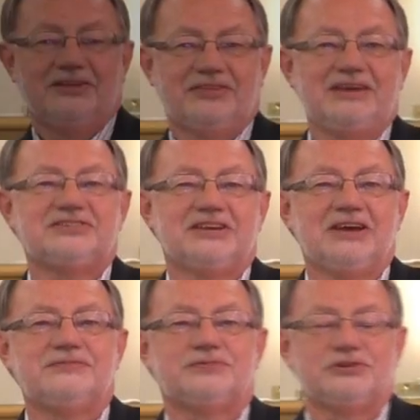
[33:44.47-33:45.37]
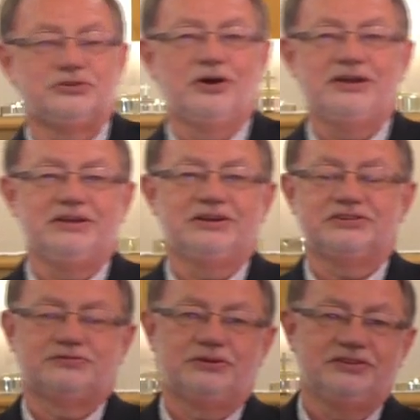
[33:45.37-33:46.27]
Thanks again for joining
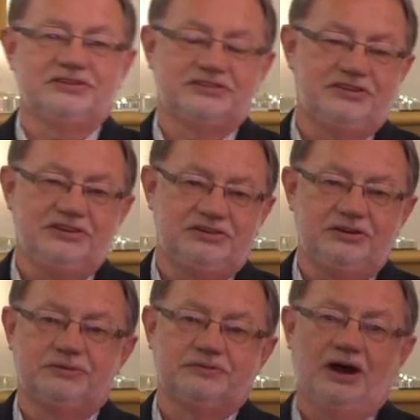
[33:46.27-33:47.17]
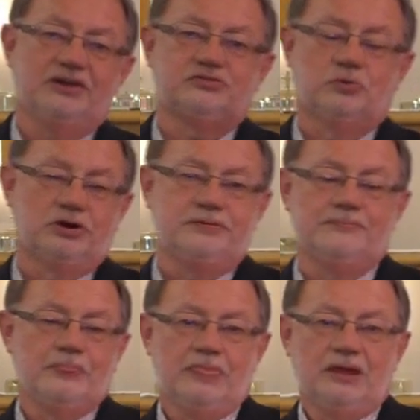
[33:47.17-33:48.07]
us for this teaching of God's Word.
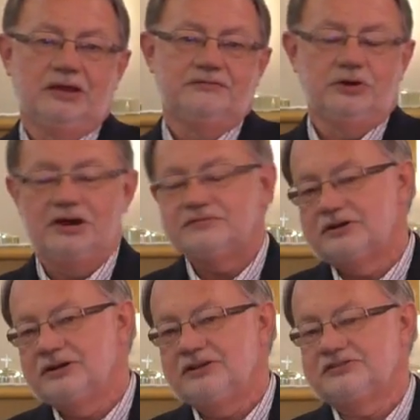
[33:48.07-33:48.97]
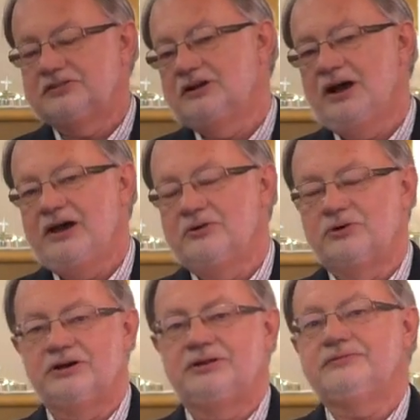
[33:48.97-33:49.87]
If you're ever in eastern
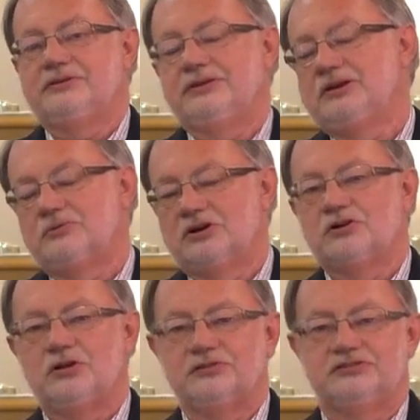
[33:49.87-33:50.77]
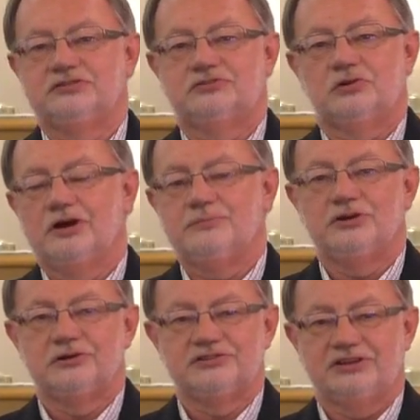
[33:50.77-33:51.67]
Iowa, anywhere close to Troy
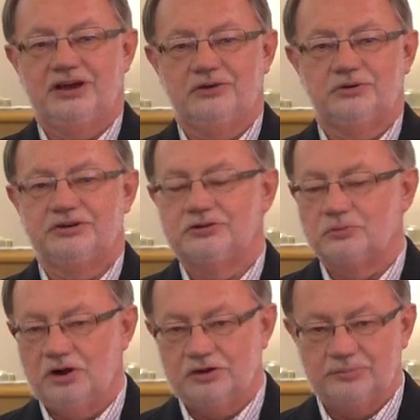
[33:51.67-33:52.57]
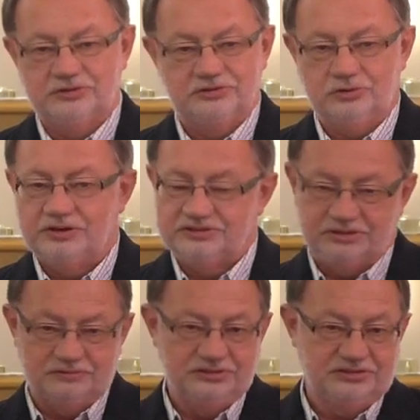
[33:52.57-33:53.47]
Mills, Iowa, you're welcome to join us
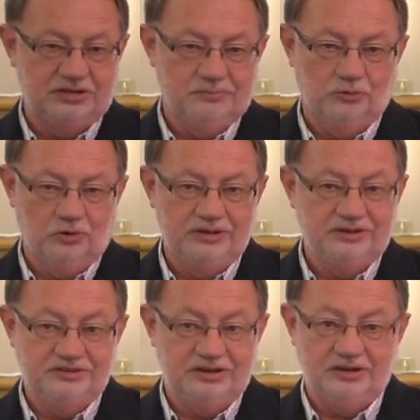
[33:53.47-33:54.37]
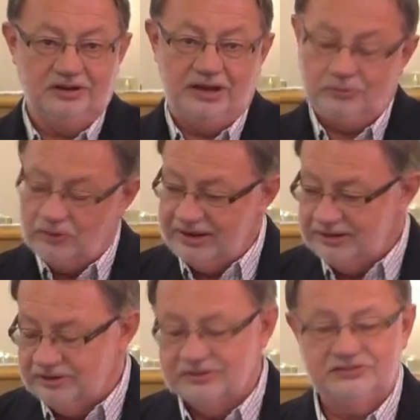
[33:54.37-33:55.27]
every Sunday morning at 10 o'clock right
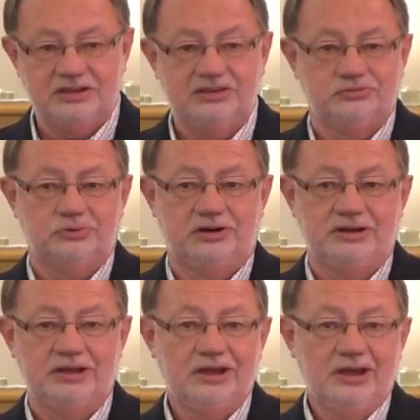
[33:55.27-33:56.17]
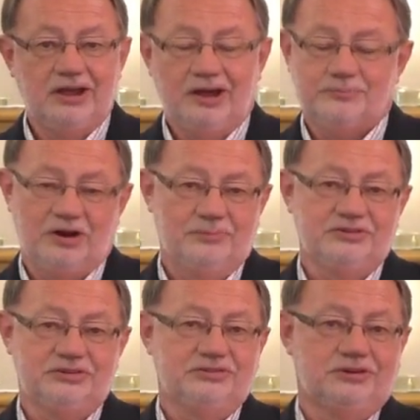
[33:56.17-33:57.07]
here in the sanctuary. I
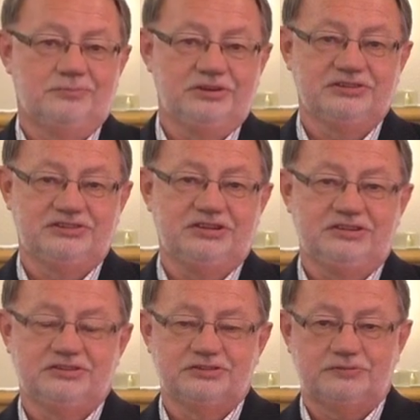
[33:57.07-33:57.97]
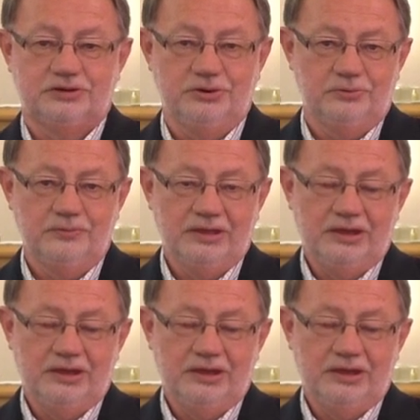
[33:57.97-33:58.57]
promise you there'll be a seat just for you.